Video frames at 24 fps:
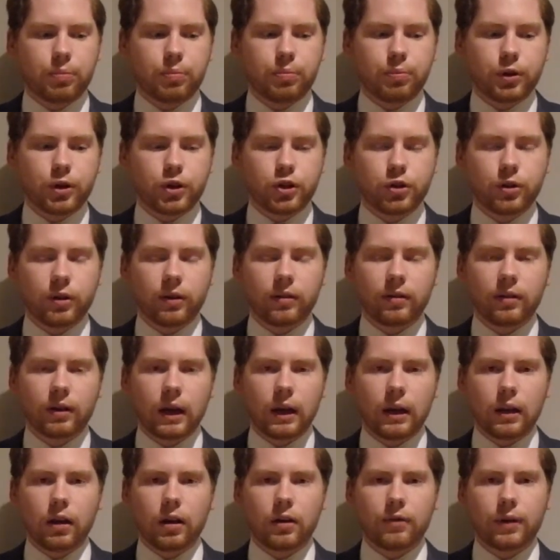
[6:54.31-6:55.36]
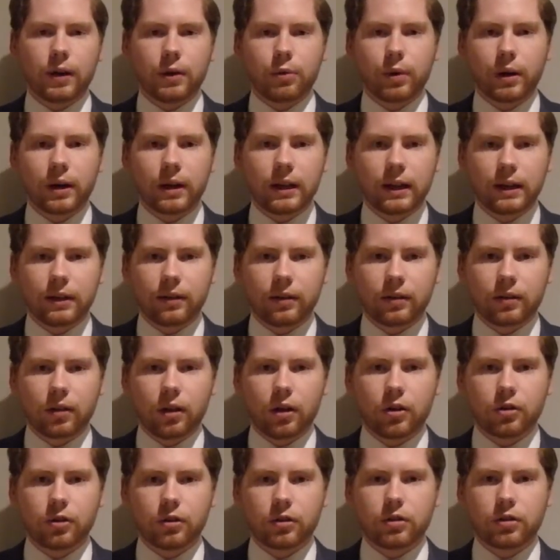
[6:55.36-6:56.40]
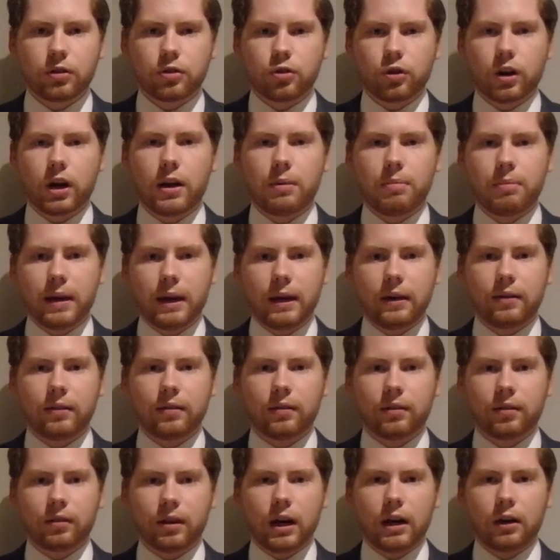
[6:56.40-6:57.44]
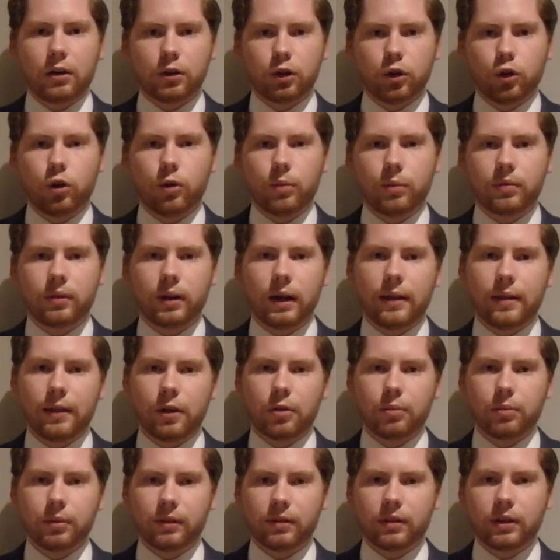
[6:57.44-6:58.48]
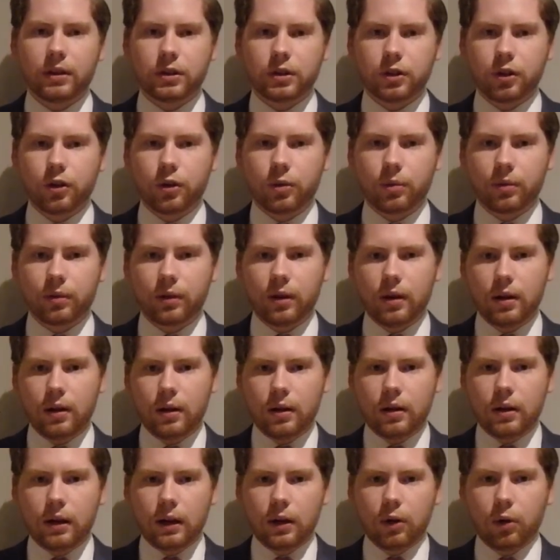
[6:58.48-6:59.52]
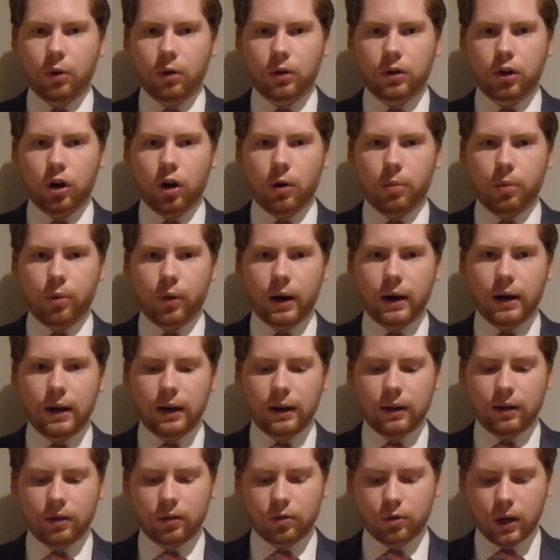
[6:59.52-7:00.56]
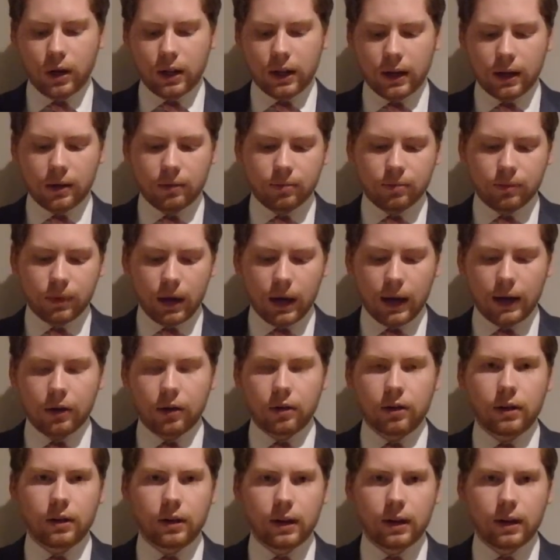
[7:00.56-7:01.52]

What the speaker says: produce a lot of unregulated disclosures to try and meet societal norms and their implicit terms in order to operate in Australia and on